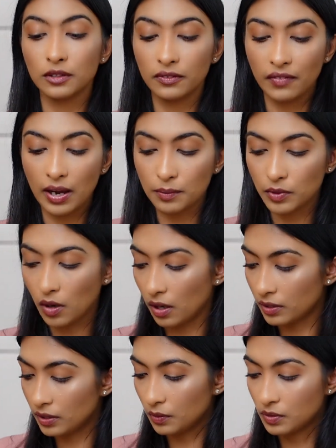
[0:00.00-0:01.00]
So if I'm
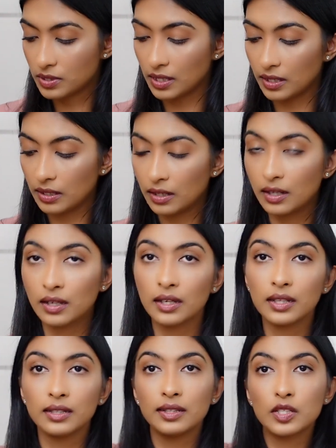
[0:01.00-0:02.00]
not using
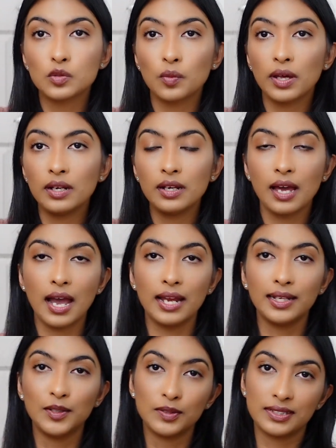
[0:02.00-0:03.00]
this one,
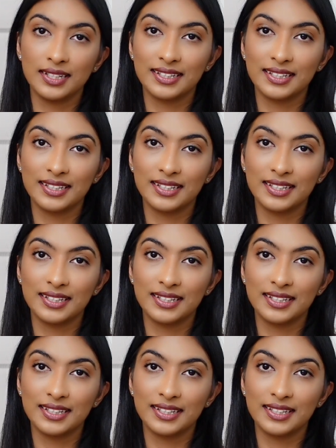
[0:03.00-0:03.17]
I'll use